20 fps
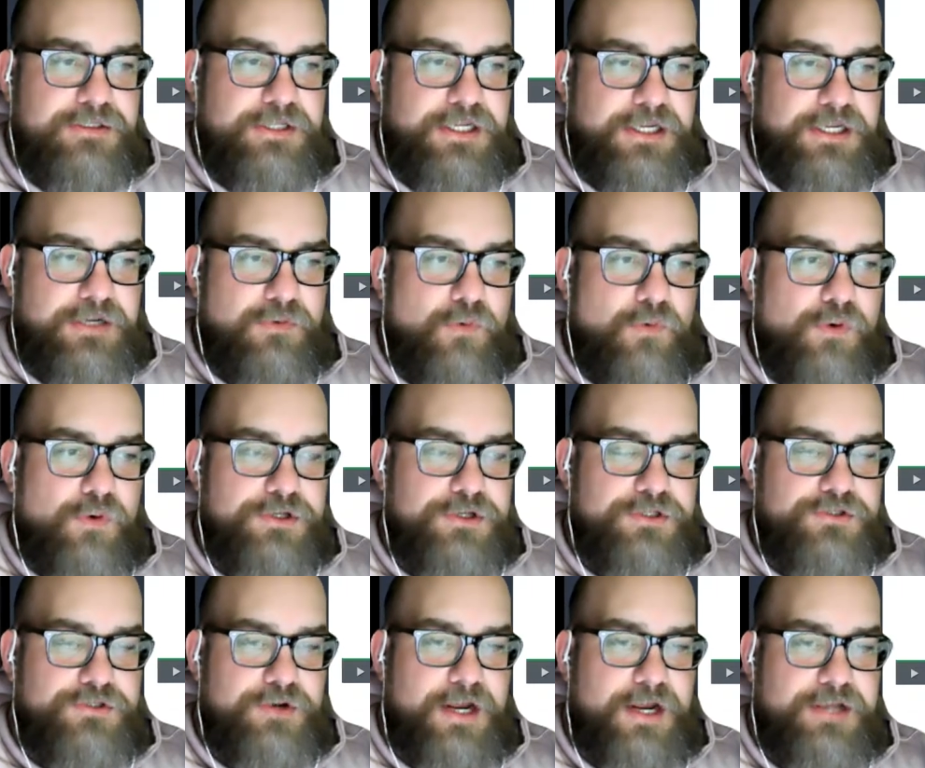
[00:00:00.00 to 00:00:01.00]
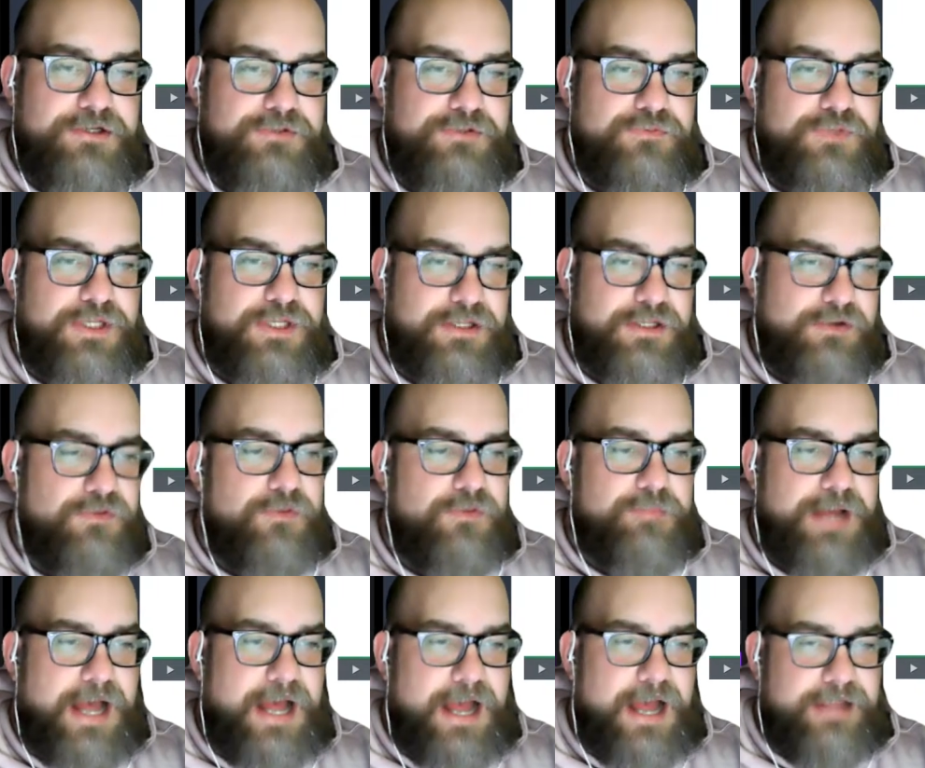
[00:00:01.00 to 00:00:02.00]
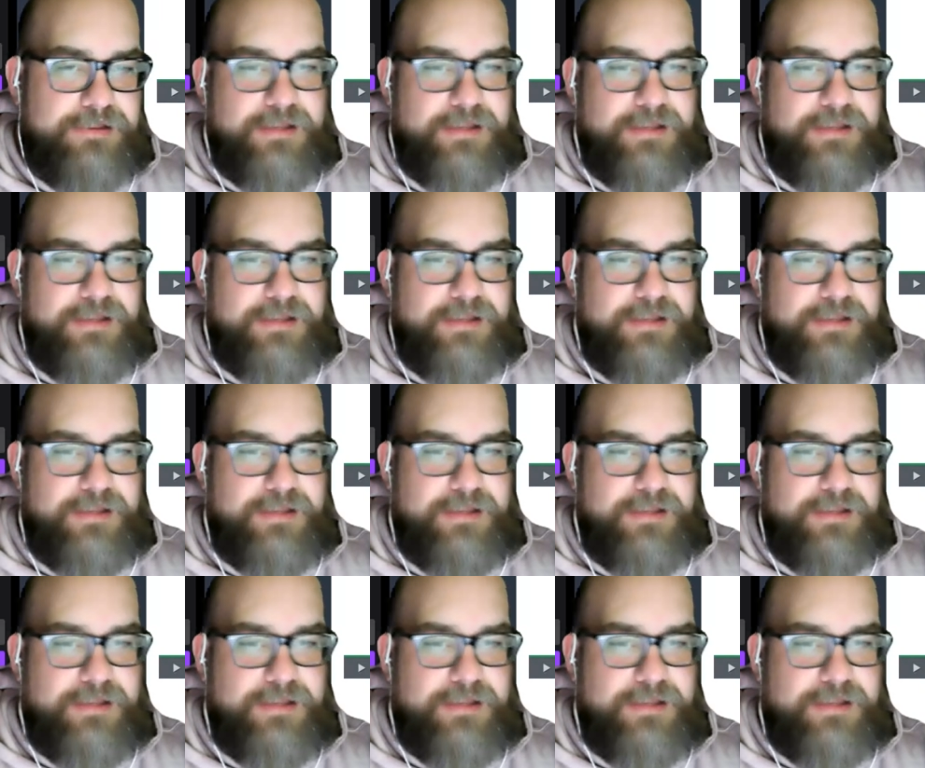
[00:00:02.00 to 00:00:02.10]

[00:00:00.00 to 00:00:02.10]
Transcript: in order to try to kill the pot.